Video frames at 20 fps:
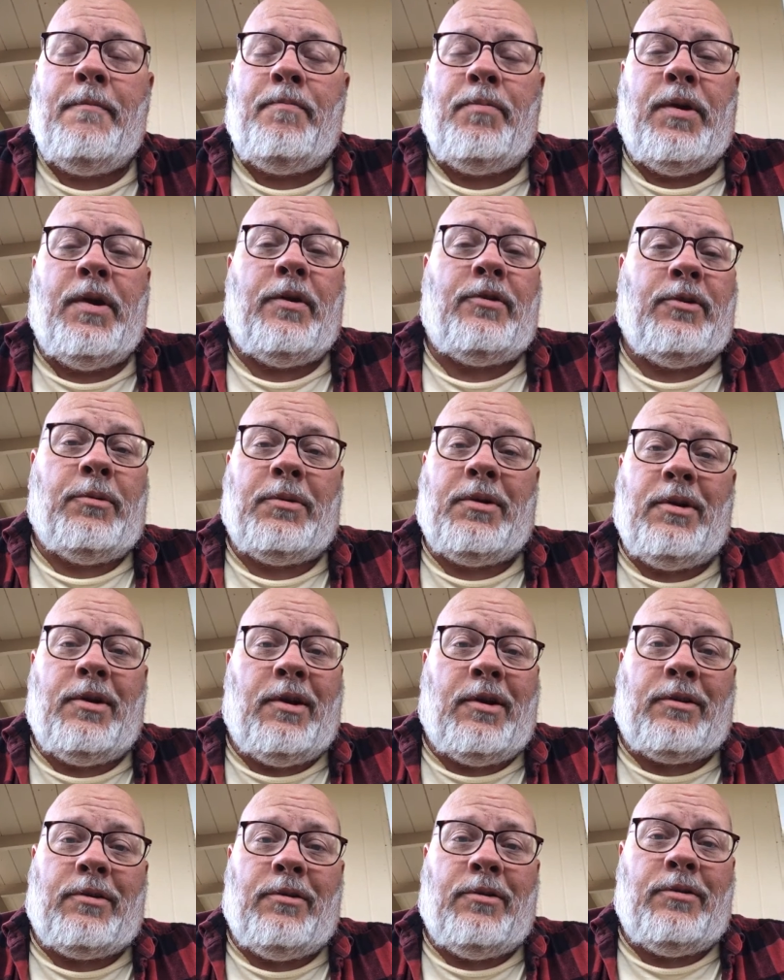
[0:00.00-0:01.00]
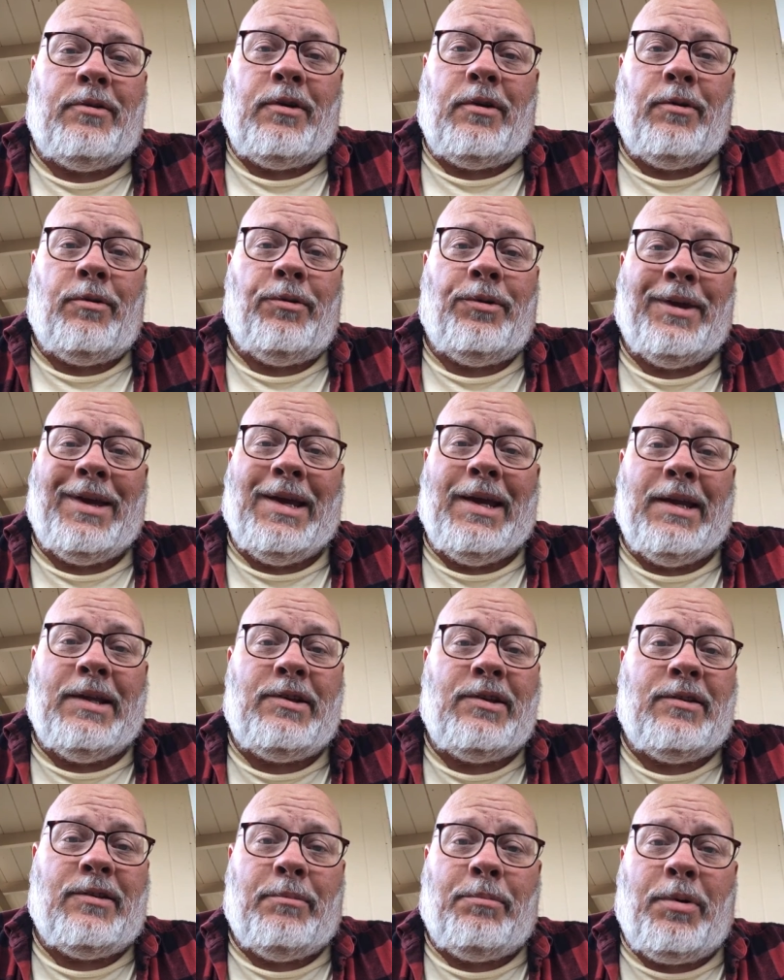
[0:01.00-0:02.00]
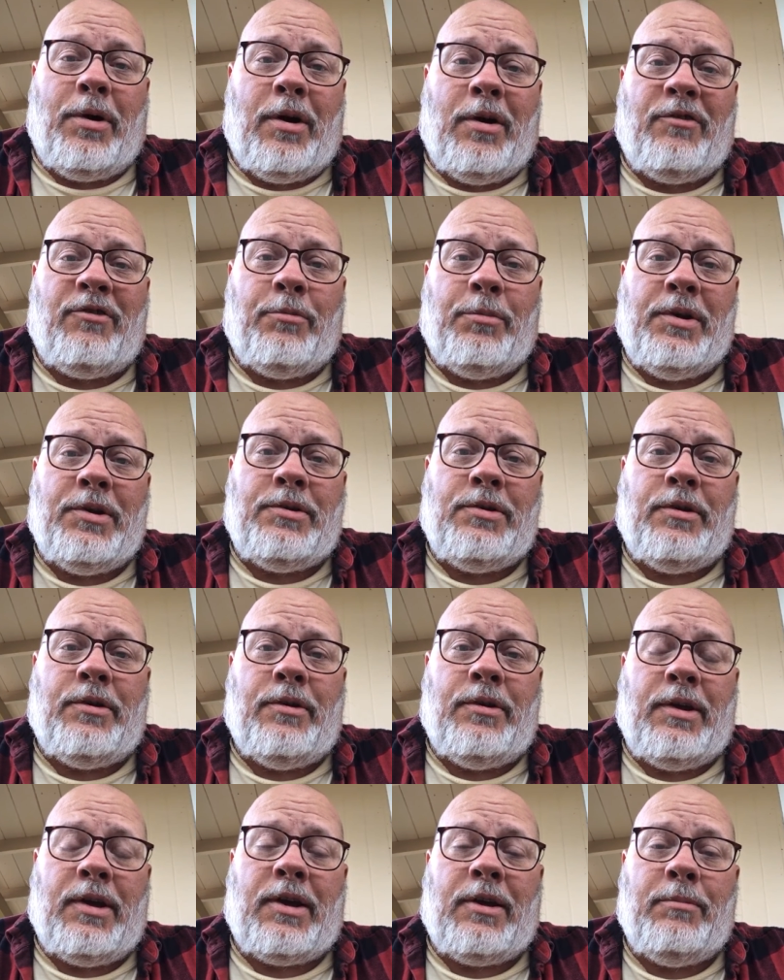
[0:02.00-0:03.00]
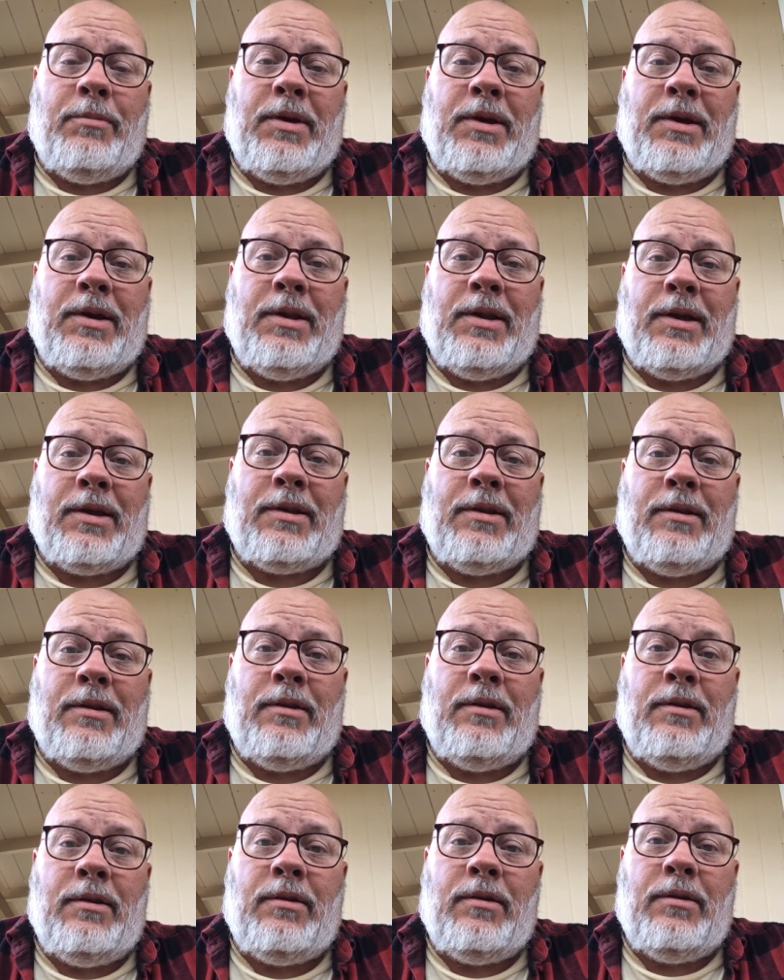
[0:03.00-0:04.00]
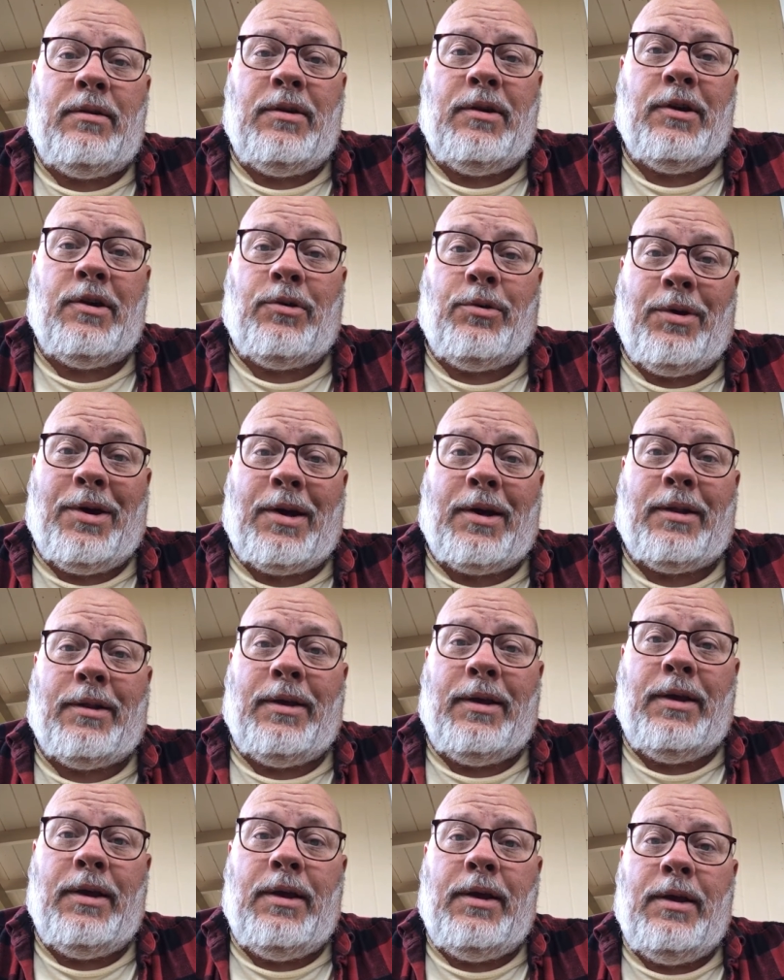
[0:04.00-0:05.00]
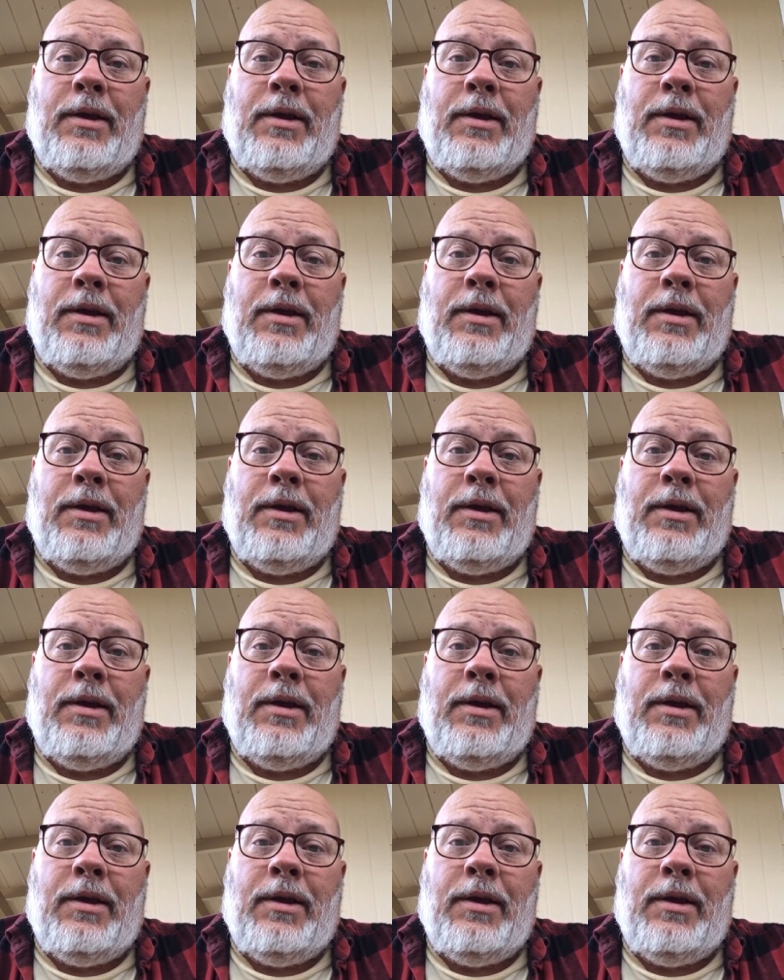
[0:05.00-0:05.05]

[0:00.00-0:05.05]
There are some connectors that are only inches apart from each other that can be connected incorrectly,